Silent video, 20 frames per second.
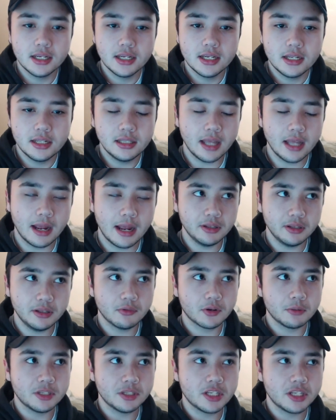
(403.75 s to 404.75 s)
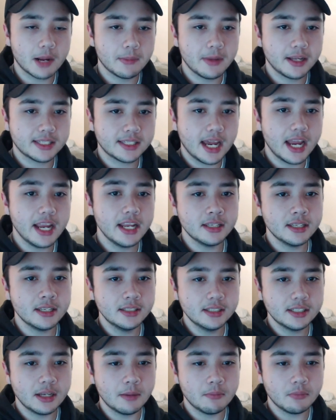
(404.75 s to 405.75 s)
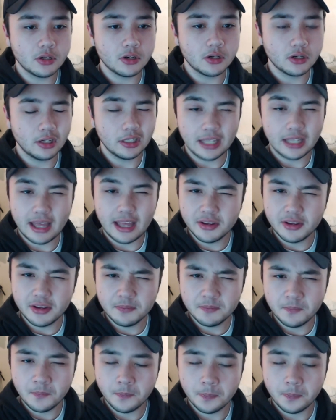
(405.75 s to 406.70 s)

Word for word: I believe we're going to be talking about Titans number 11,